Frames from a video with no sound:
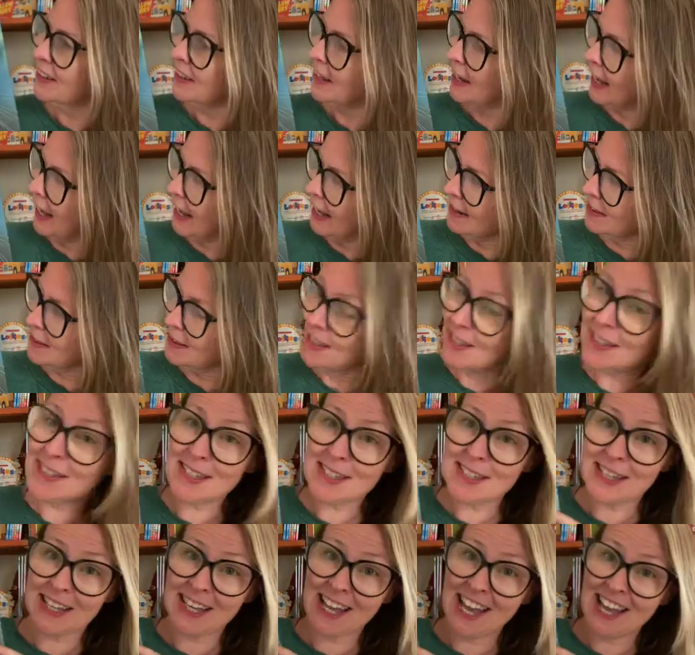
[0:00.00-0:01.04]
And this is
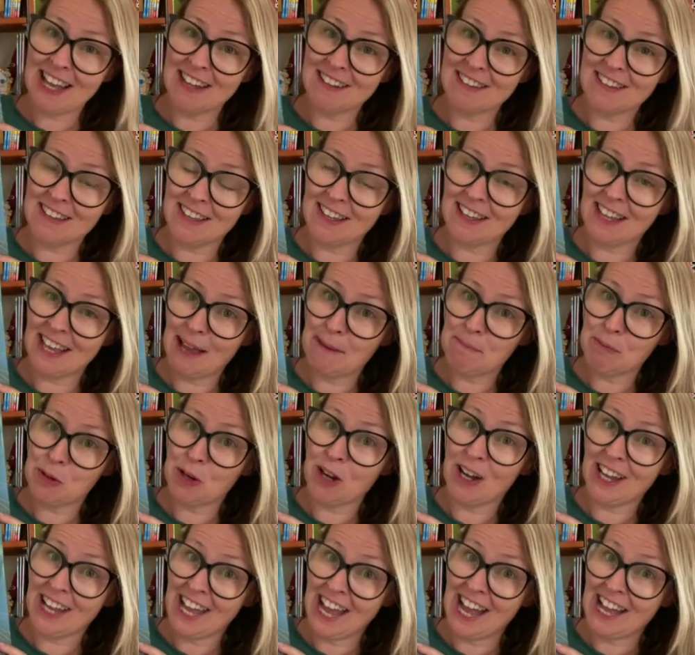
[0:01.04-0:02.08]
the cat book
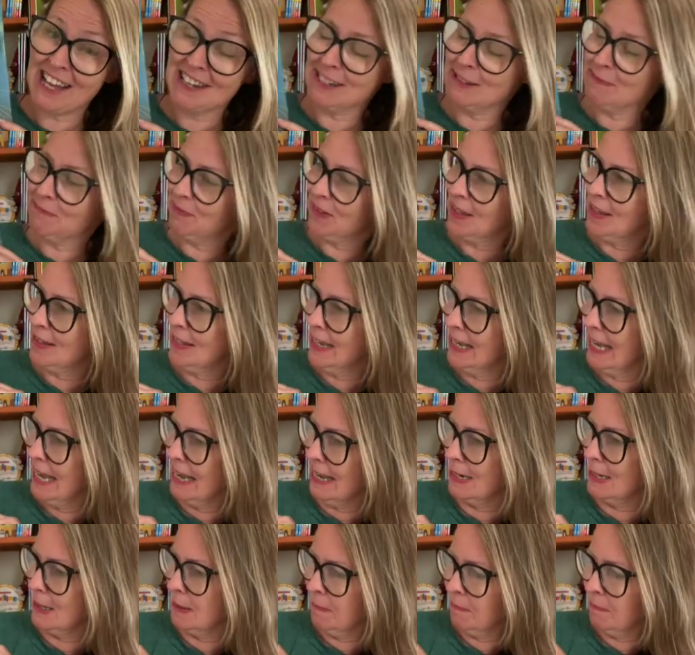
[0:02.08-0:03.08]
I had as a kid